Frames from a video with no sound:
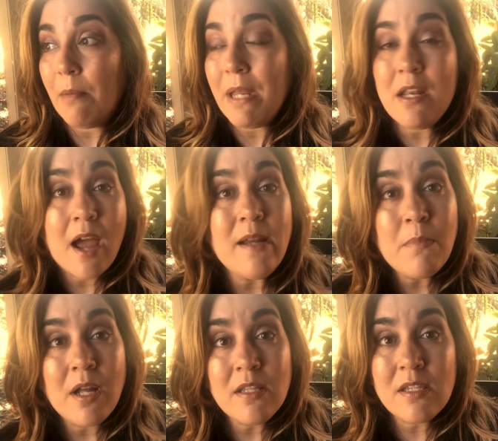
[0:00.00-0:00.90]
In 9
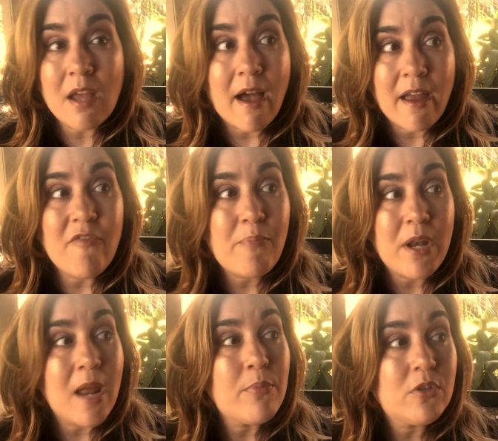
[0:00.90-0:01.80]
months, I've
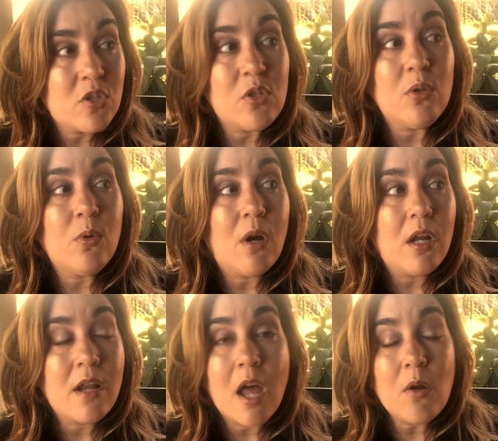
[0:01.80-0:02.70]
been able to
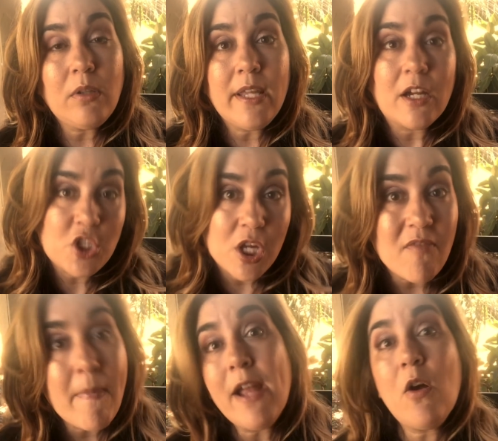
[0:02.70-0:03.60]
not only
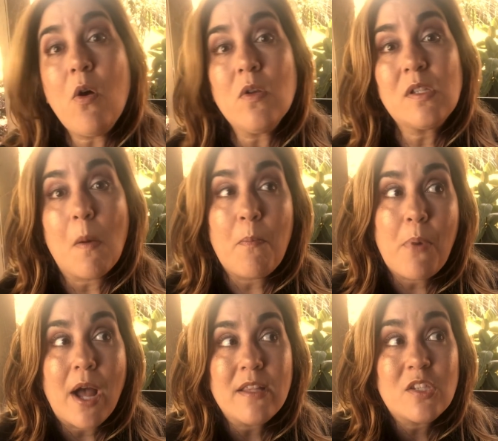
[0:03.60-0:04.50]
achieve my goals,
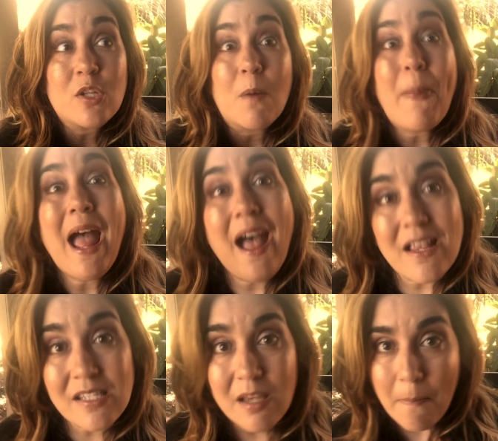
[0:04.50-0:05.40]
but
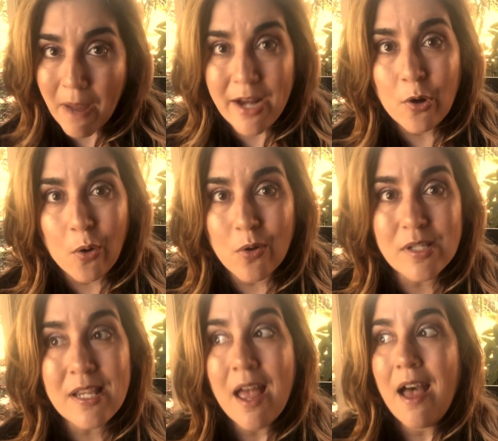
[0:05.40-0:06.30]
surpass my
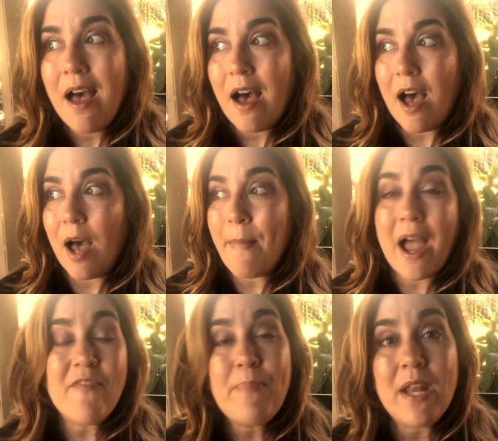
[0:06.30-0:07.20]
goals.
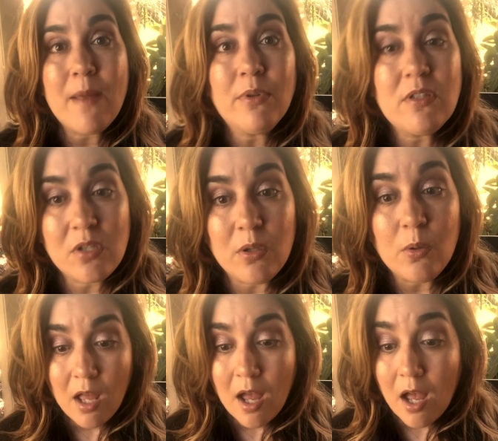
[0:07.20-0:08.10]
I've been able
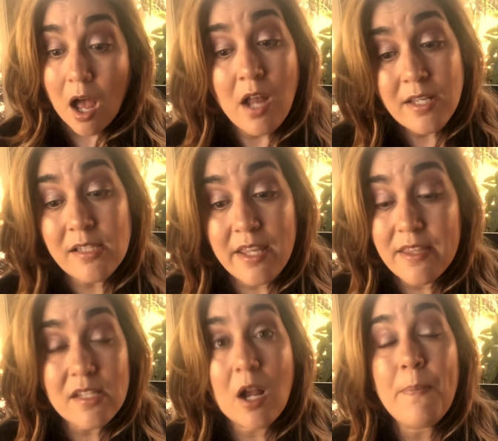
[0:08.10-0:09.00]
to, honestly,
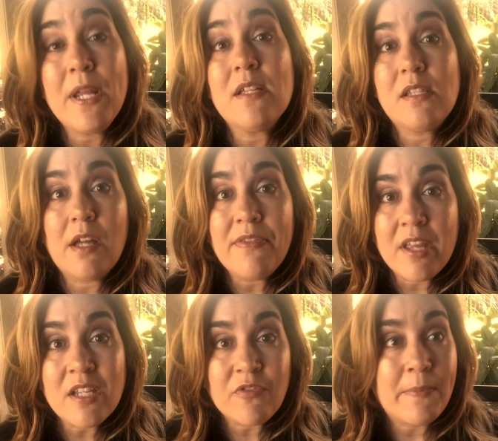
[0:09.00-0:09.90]
this company has done
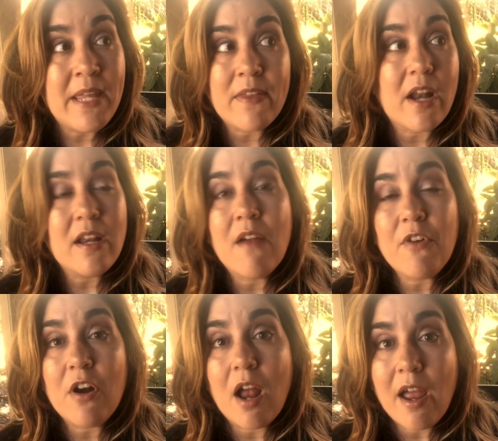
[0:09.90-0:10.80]
things for me that I
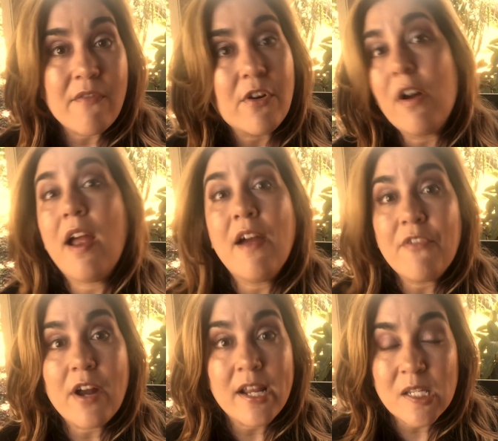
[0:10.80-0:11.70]
never,
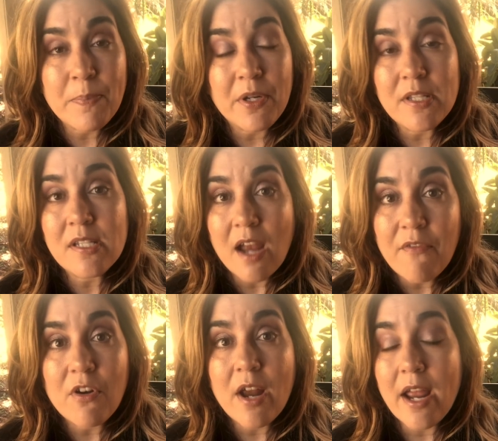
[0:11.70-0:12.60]
ever experienced
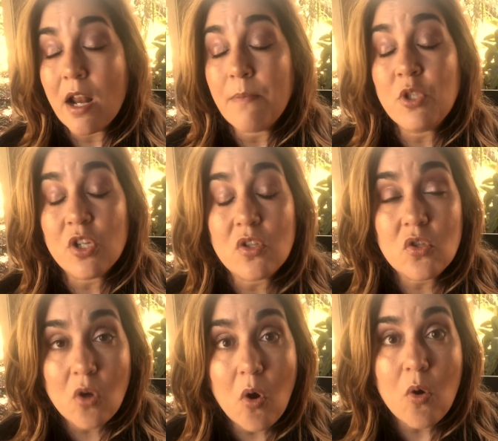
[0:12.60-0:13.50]
ever, and I'm just
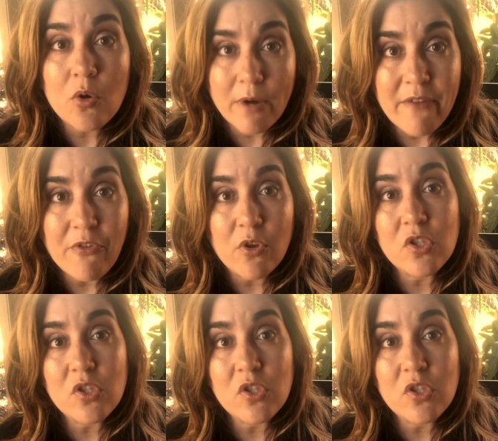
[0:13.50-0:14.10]
so grateful.